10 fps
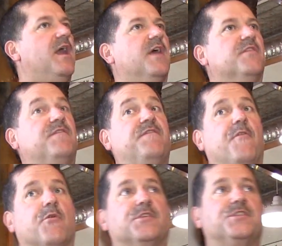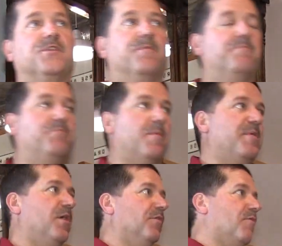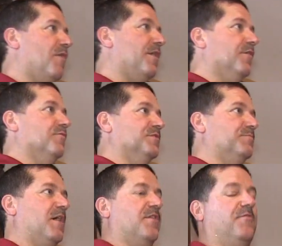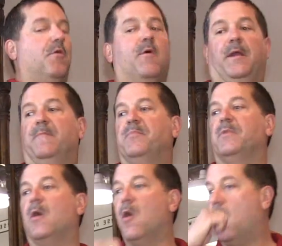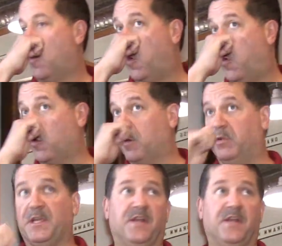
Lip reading: and the force to propel the water was by throwing. Horribly